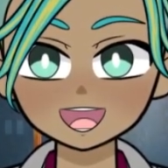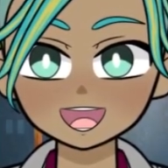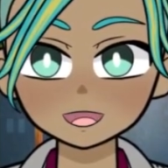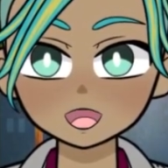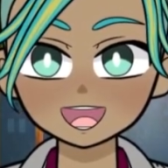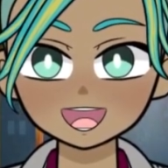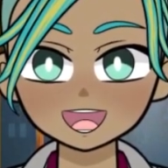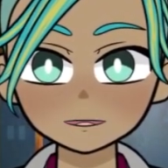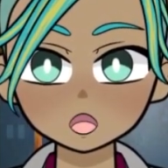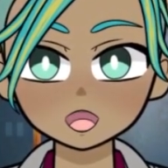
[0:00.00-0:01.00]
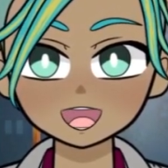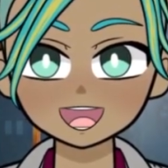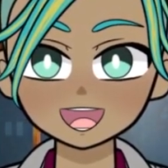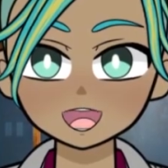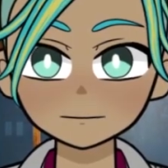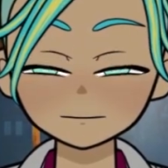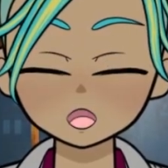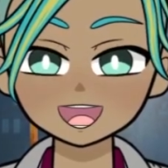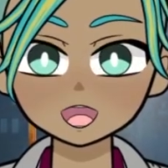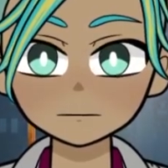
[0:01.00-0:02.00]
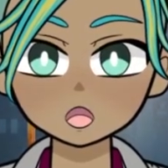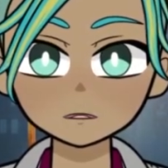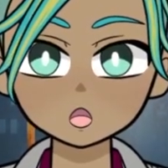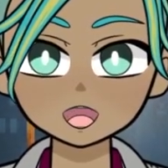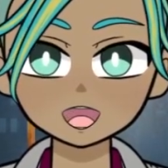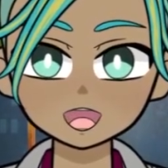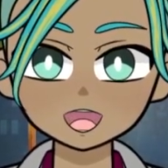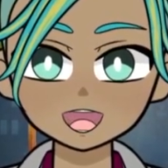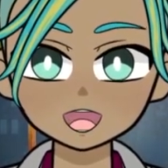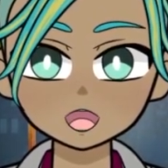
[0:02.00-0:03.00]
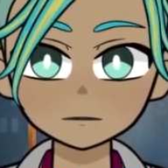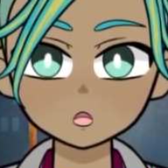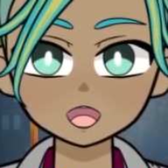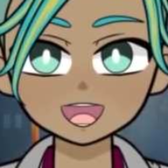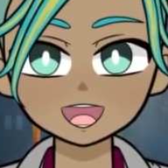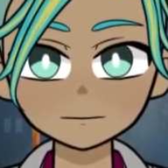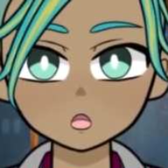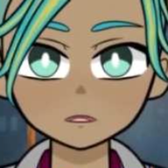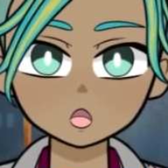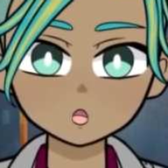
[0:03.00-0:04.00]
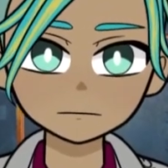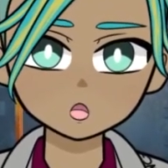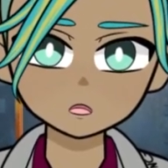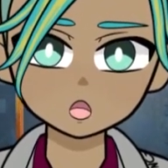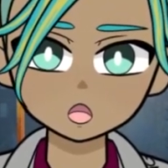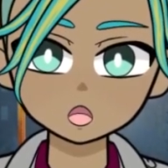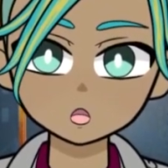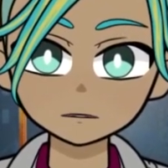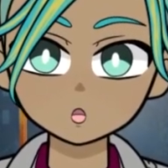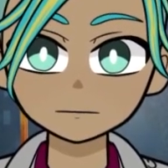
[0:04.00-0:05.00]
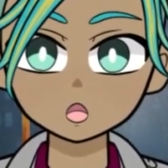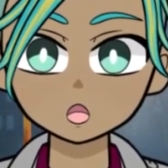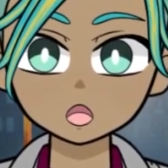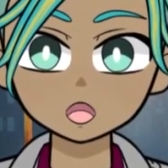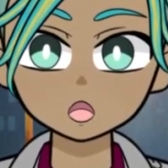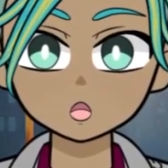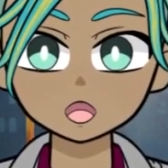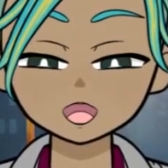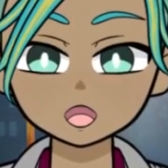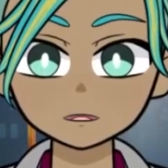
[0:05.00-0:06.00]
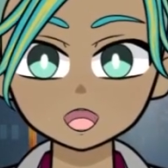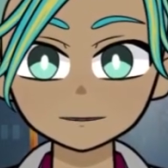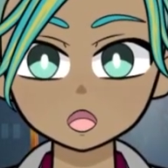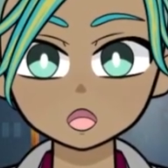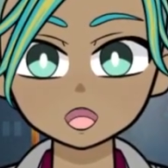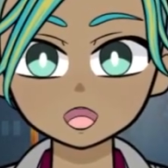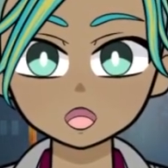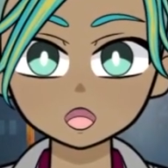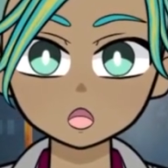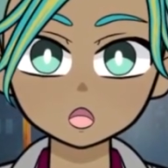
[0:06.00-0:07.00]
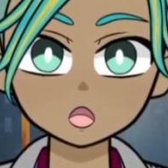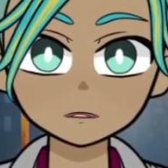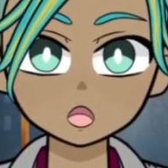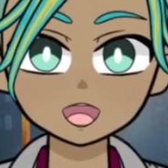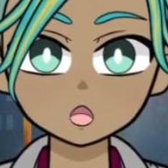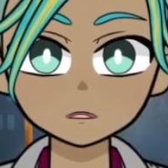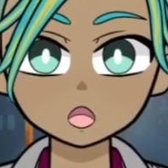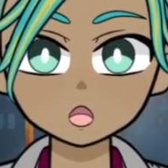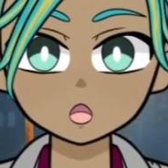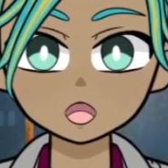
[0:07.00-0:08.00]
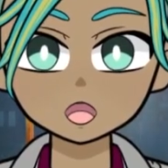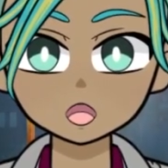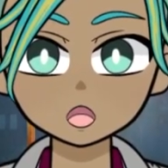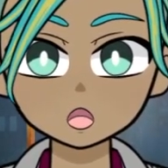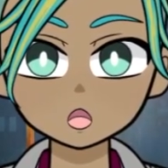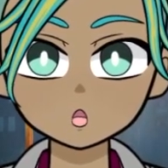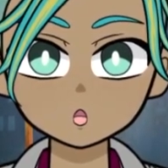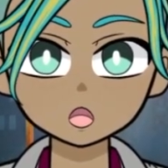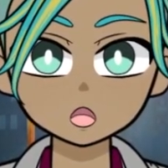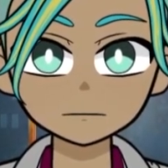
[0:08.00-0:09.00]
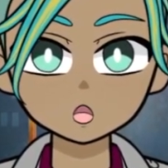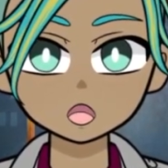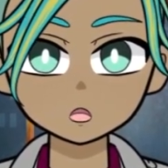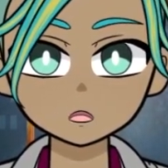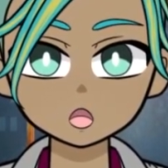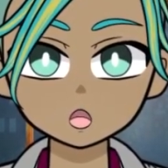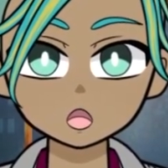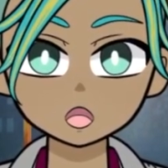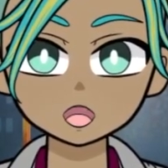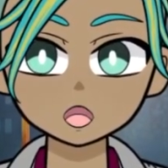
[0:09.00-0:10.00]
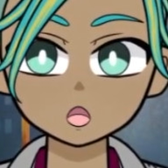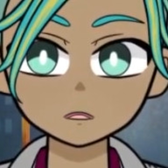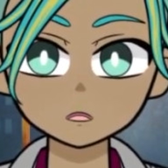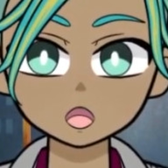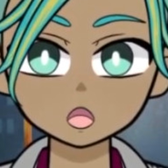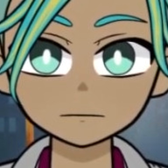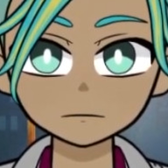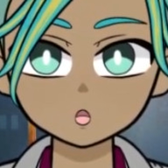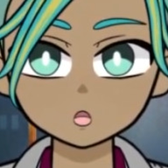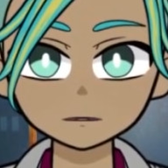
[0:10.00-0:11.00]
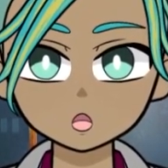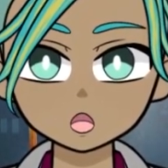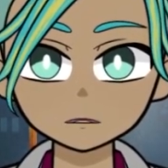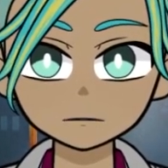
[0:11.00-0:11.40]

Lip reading: Well, that's where they keep people like me wanting. But that's what I'm here to fix today. So far, I've created 3 variants: the Black Wither Dragon, the White Frostfear, and the Red Ruin Flame.